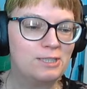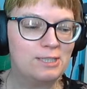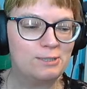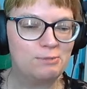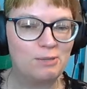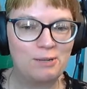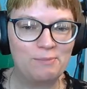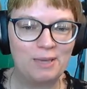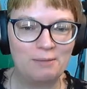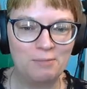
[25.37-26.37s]
is what I'm
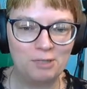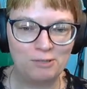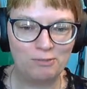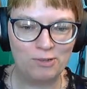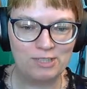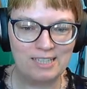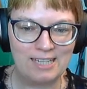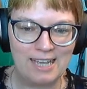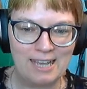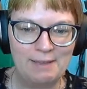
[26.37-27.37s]
making music for
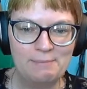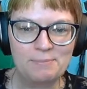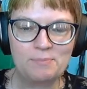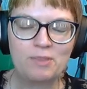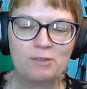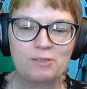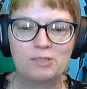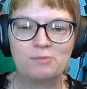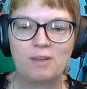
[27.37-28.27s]
today, which is